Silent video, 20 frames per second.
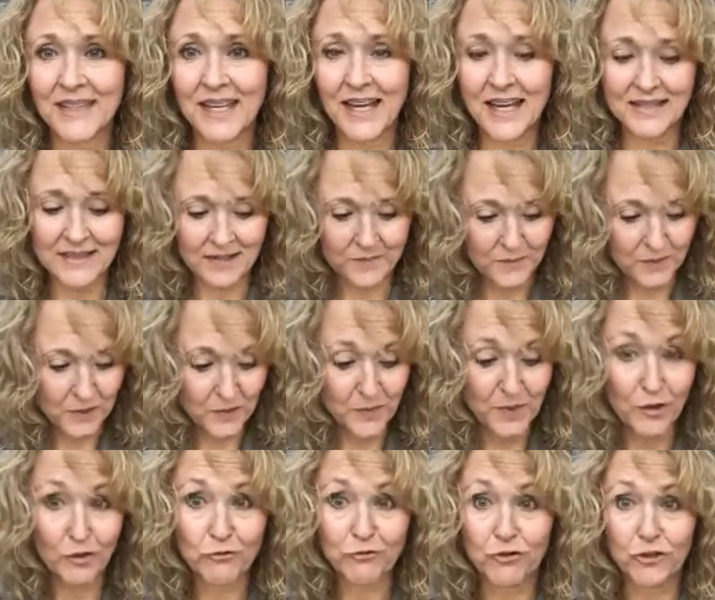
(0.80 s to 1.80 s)
guys. I'm a
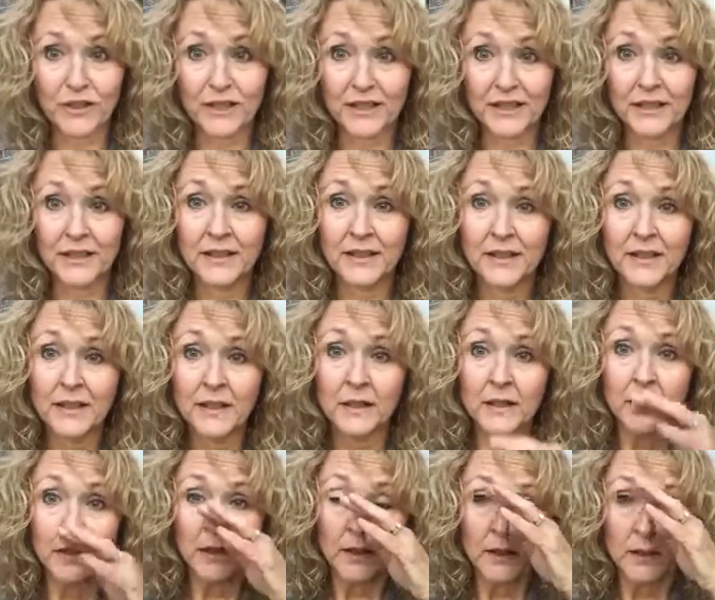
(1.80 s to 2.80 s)
smell freak.
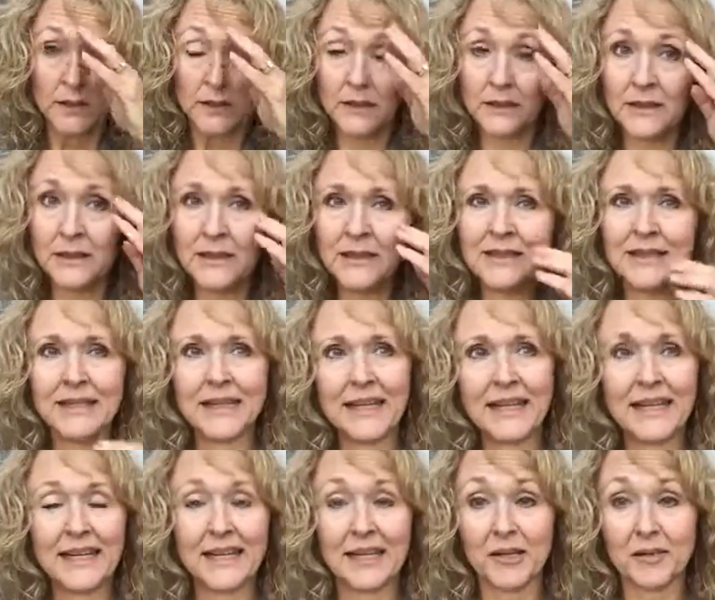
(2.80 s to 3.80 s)

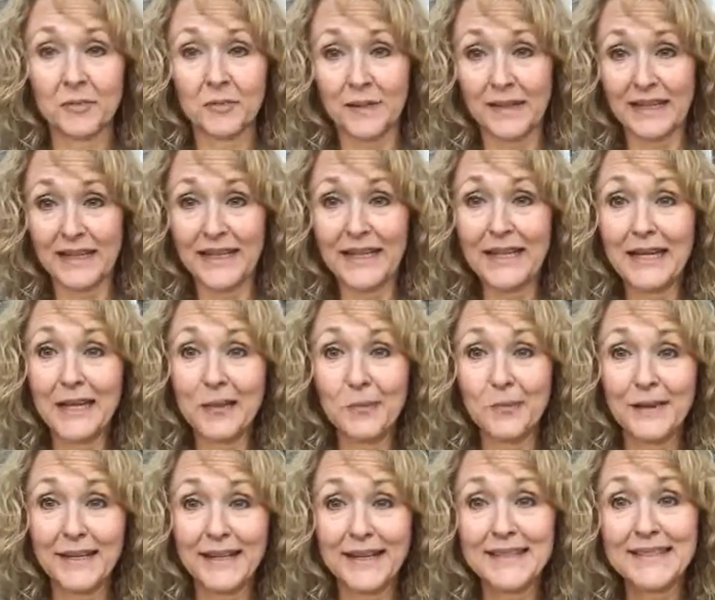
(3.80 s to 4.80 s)
It can be a
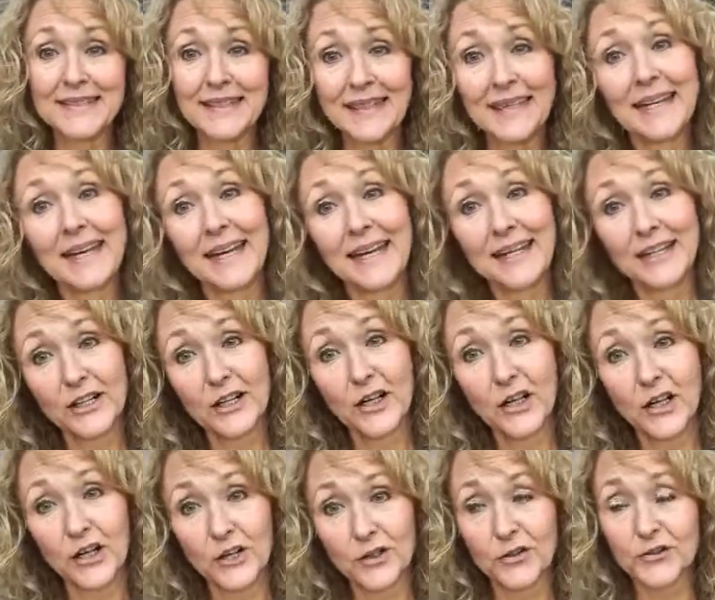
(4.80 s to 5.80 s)
blessing and a
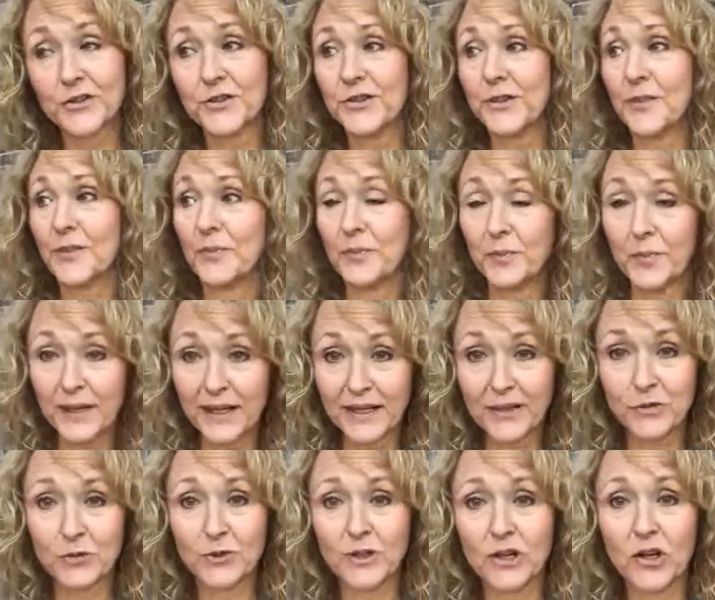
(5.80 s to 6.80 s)
curse,
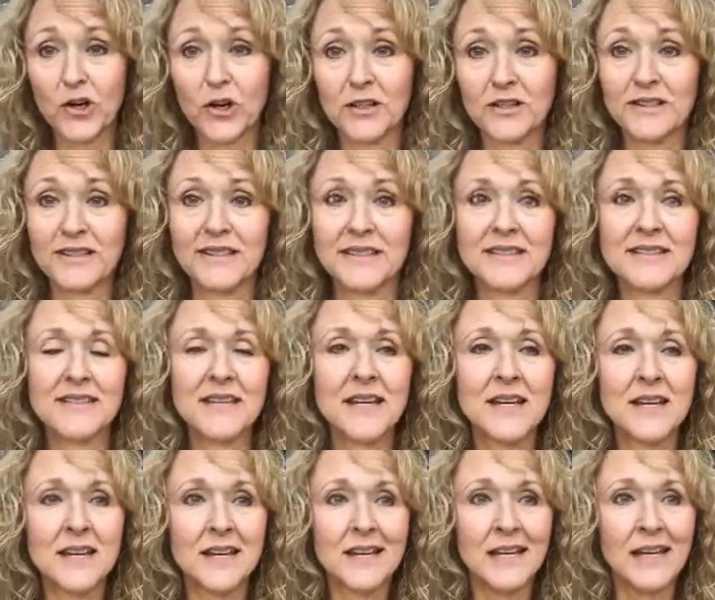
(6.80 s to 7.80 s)
but regardless,
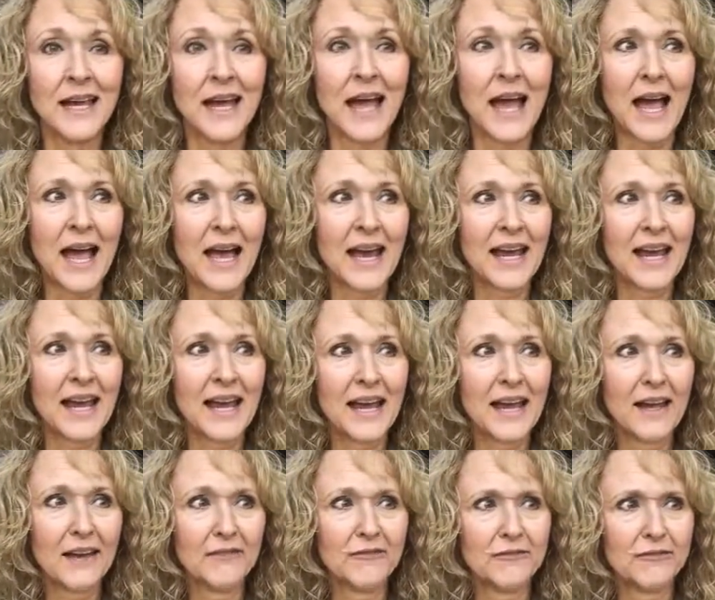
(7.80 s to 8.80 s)
I
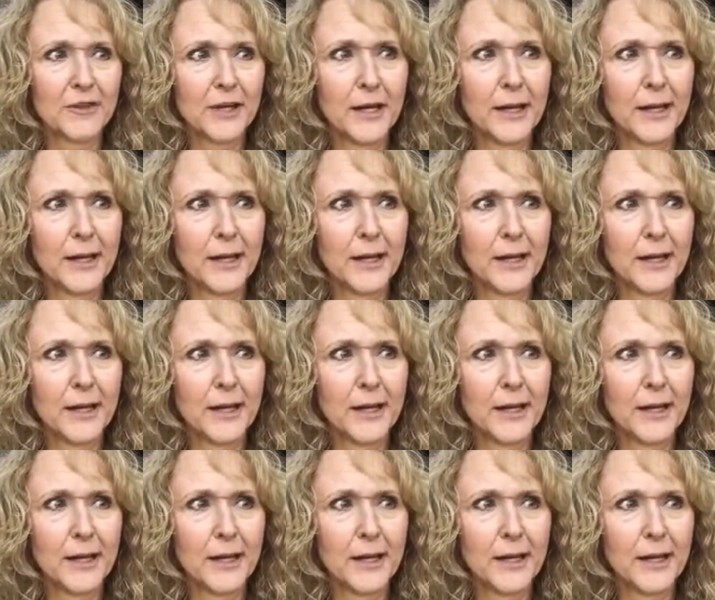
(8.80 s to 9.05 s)
have